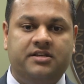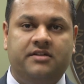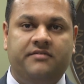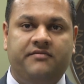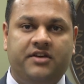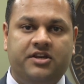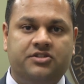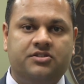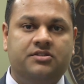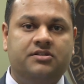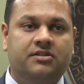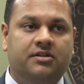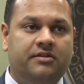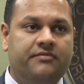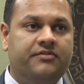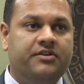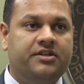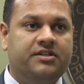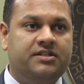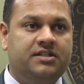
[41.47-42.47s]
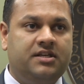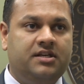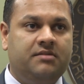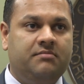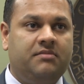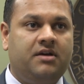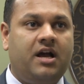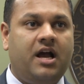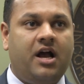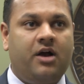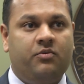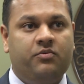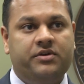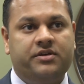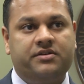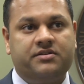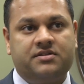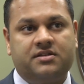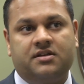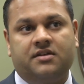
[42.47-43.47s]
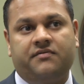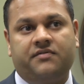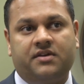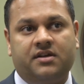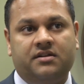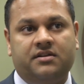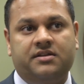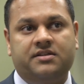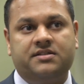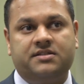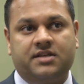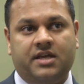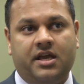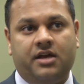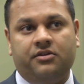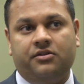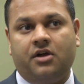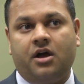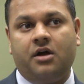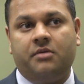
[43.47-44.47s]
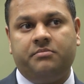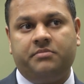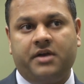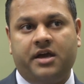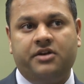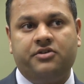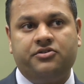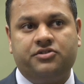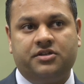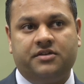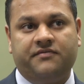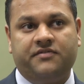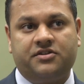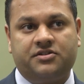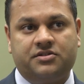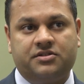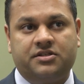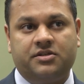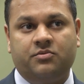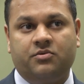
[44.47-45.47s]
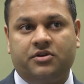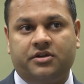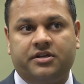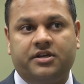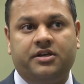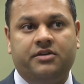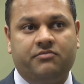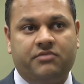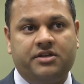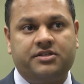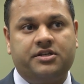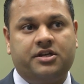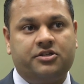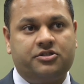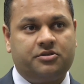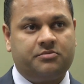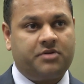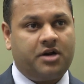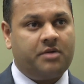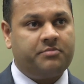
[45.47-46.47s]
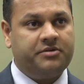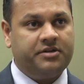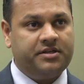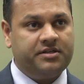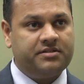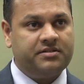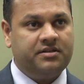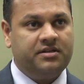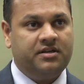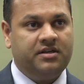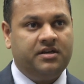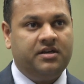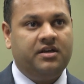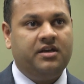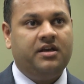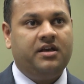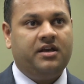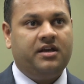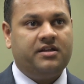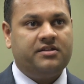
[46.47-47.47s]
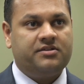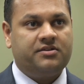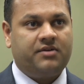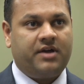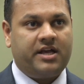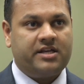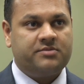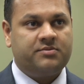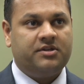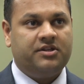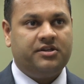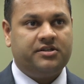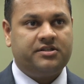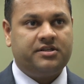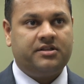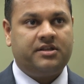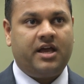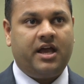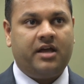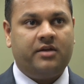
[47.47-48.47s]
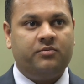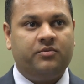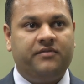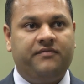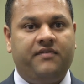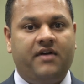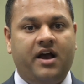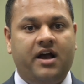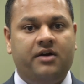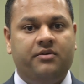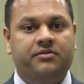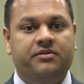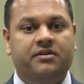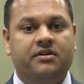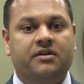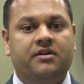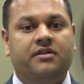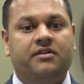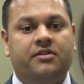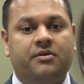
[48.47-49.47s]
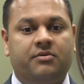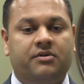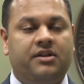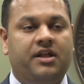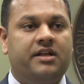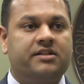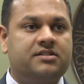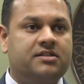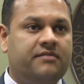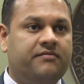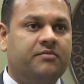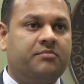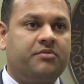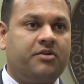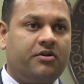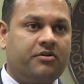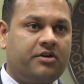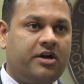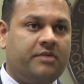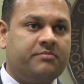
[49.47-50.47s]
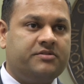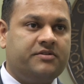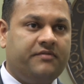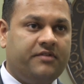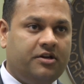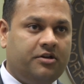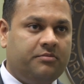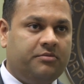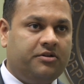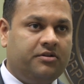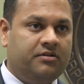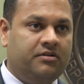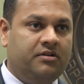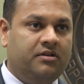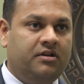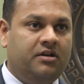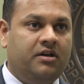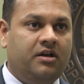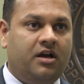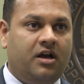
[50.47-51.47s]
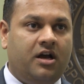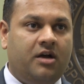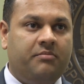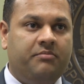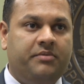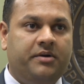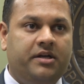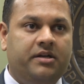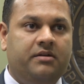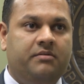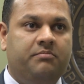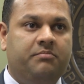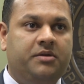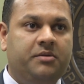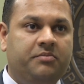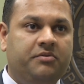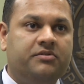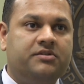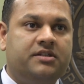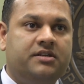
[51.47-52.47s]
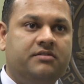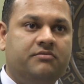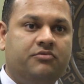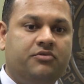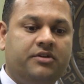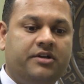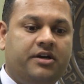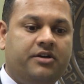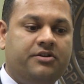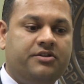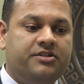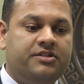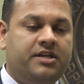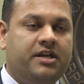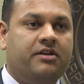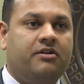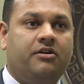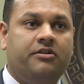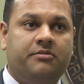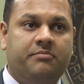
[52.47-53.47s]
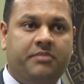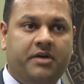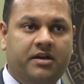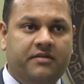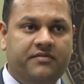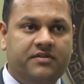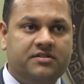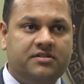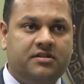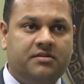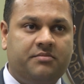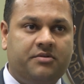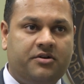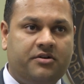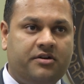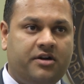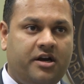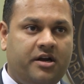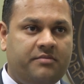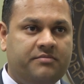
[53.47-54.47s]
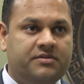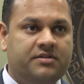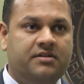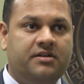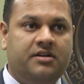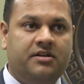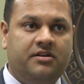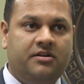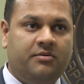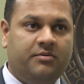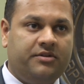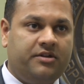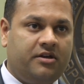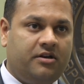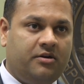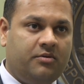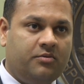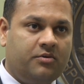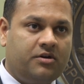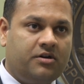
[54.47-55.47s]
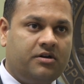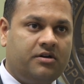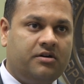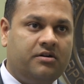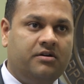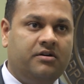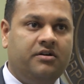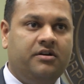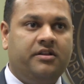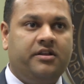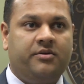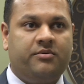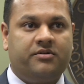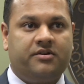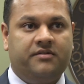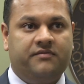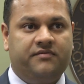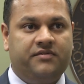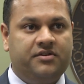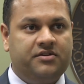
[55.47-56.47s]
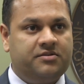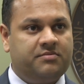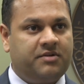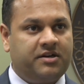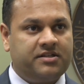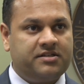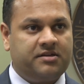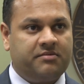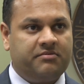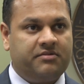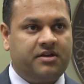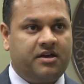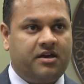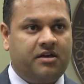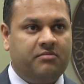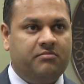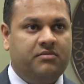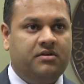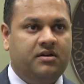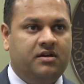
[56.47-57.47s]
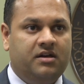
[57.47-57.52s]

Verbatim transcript: the innovation delivery team how we could significantly scale up energy efficiency work in residential properties. And so as we looked at that, we found there were lots of different programs available, uh, but people didn't really understand all the benefits of the programs. They didn't know what they all were. They were confused by some of them.